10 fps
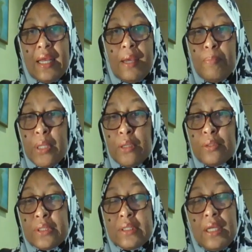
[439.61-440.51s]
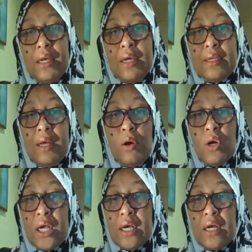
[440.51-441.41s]
abuse that
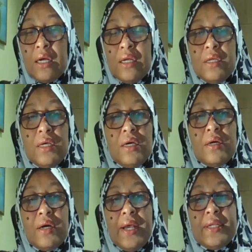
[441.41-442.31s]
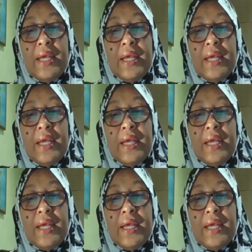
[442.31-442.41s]
occur, right?